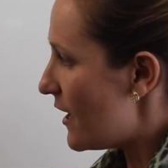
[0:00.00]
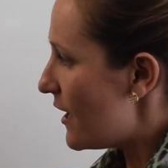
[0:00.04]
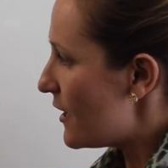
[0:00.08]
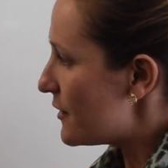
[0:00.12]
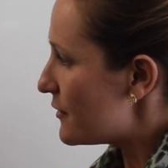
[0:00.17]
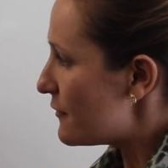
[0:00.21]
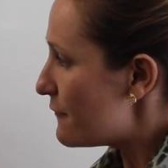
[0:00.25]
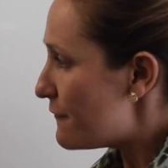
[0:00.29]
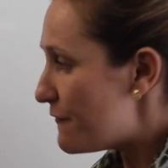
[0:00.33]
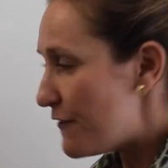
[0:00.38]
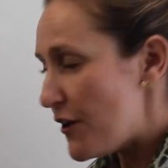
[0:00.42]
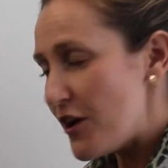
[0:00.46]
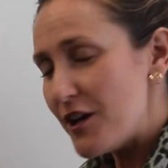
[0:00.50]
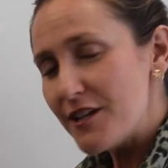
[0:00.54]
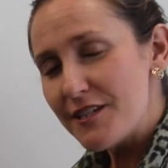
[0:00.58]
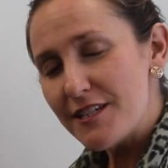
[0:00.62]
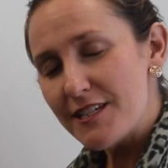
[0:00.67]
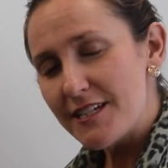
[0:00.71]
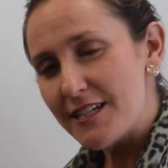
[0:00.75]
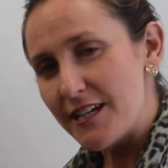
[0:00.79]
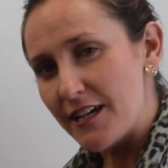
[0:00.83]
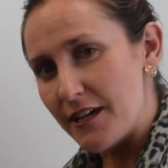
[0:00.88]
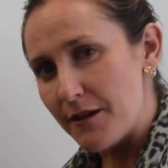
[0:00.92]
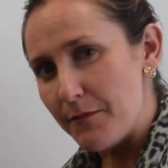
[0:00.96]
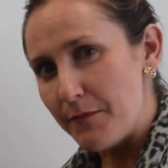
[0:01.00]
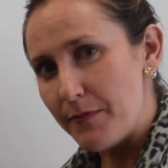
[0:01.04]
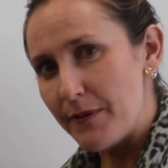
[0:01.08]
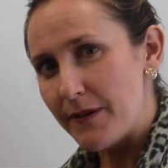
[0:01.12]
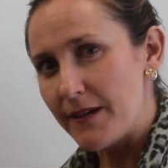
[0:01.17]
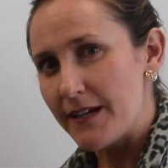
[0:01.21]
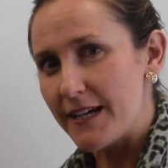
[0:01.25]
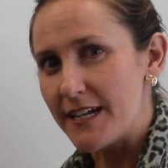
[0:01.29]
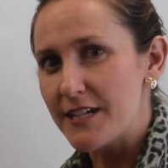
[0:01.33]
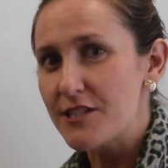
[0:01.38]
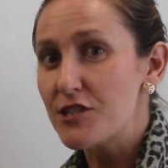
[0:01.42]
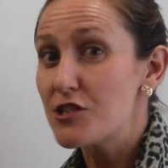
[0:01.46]
The first tip
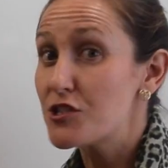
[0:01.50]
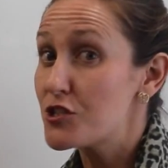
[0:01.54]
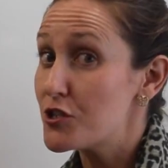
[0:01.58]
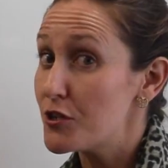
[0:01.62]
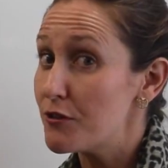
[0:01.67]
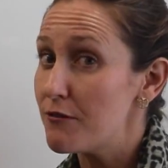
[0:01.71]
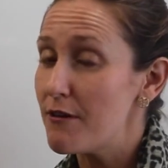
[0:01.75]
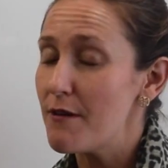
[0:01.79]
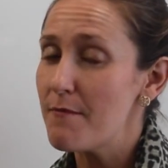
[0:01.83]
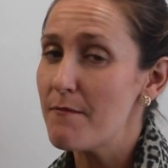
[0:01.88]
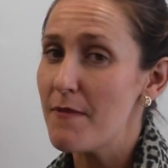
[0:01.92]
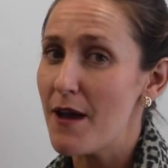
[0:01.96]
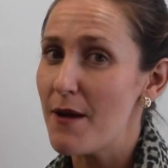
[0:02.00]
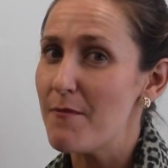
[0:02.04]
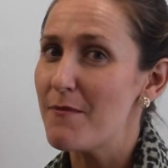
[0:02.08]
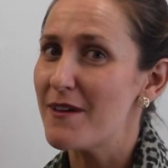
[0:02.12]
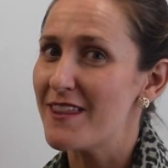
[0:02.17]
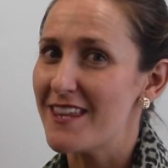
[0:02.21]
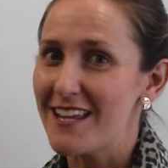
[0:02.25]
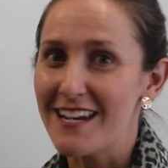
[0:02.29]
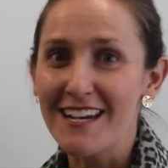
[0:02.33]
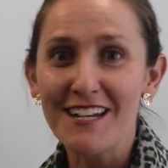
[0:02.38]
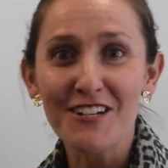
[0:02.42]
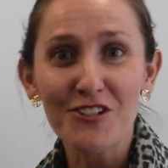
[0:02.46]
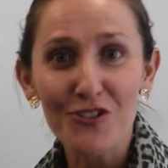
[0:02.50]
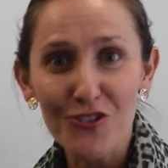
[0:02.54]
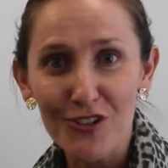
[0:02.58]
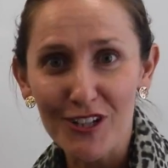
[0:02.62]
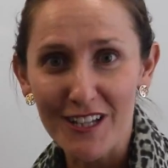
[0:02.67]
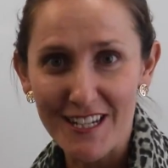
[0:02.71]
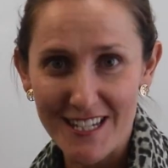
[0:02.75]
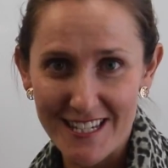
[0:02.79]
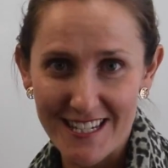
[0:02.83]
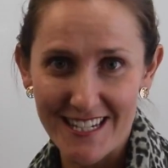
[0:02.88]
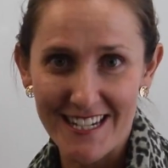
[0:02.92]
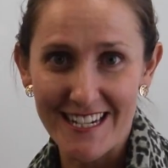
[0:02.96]
is to remember that in your
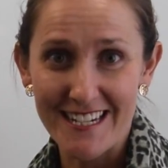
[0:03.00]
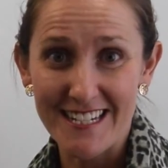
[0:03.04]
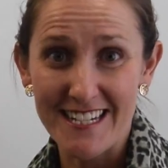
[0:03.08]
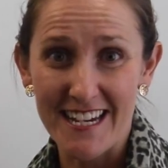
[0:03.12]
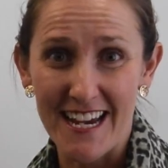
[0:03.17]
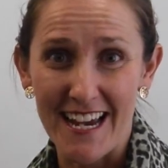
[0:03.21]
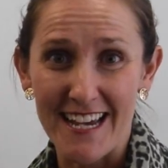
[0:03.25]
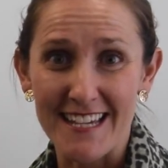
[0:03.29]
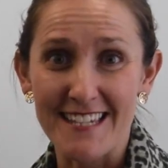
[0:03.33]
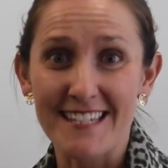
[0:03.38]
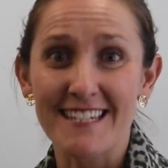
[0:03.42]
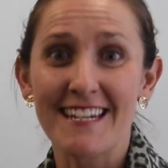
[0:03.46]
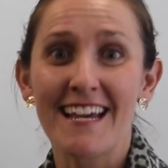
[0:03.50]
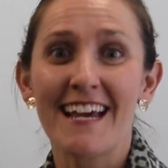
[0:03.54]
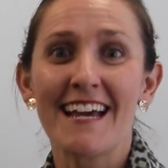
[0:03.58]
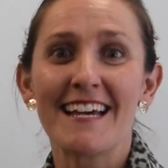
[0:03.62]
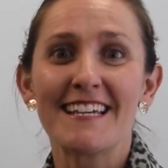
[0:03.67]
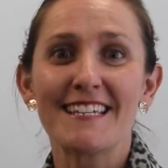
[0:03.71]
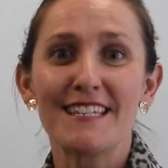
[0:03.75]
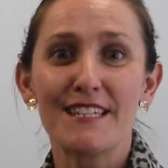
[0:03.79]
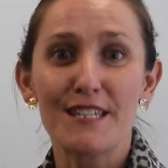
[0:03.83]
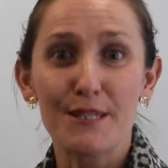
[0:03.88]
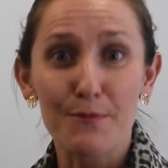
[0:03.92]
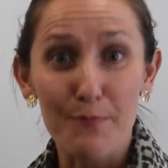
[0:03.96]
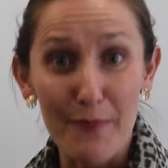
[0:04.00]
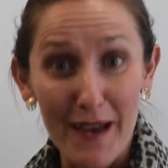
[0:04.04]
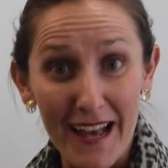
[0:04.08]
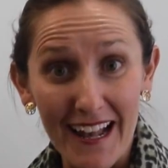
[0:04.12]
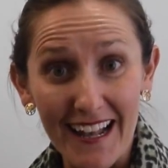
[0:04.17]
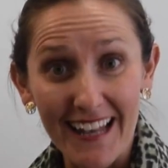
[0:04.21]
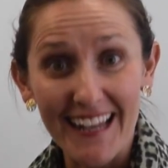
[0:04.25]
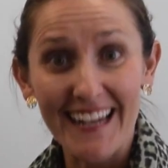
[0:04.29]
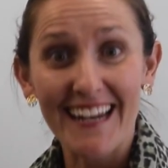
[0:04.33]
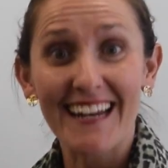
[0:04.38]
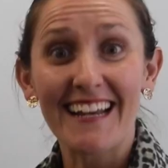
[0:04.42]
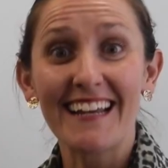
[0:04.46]
listening test,
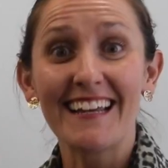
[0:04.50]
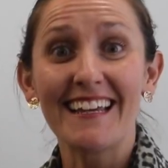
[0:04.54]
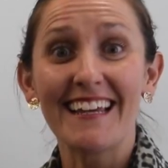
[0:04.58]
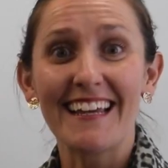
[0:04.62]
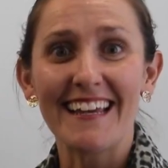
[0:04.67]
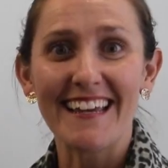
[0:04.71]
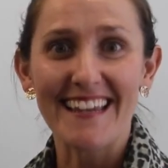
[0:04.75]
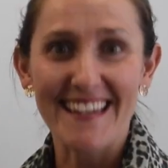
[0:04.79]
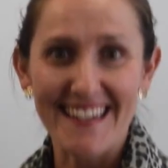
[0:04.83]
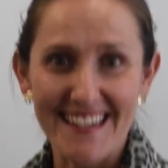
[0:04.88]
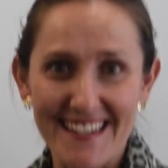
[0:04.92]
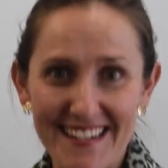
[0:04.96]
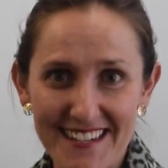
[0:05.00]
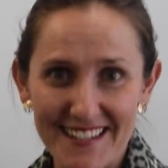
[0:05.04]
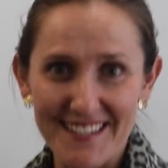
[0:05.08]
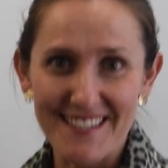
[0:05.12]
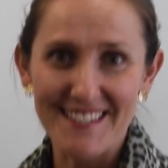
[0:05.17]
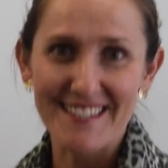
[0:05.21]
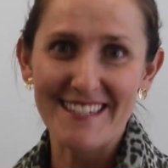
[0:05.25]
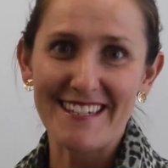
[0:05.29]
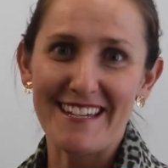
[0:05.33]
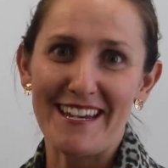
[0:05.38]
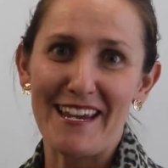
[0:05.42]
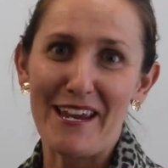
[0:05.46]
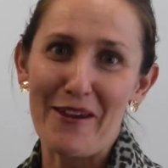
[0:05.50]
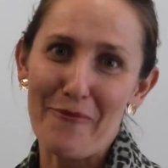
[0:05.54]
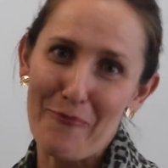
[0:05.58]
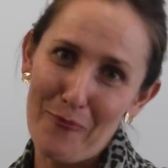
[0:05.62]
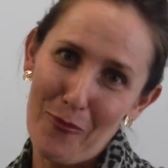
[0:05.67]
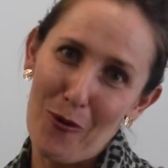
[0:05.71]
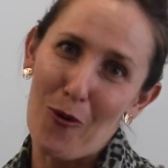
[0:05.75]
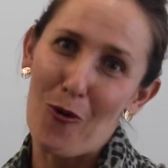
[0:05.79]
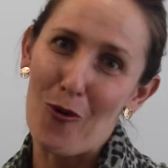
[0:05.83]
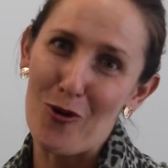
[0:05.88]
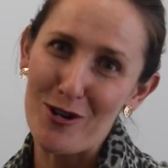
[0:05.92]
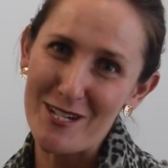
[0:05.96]
spelling is
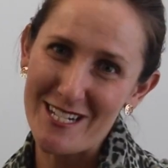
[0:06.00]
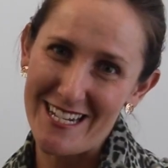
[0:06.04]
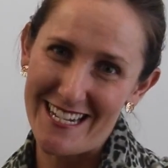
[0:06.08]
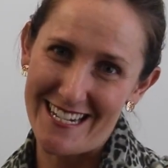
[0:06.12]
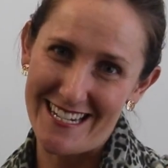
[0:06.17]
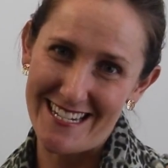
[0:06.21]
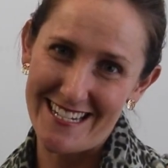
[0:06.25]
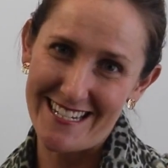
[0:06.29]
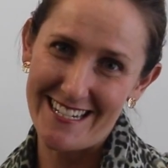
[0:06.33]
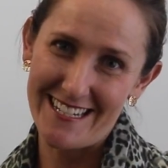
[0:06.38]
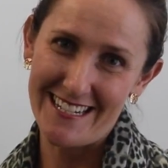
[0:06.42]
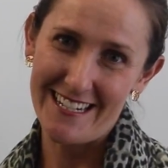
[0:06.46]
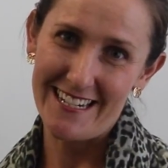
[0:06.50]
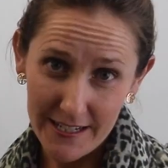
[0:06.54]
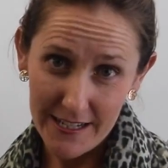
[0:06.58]
important.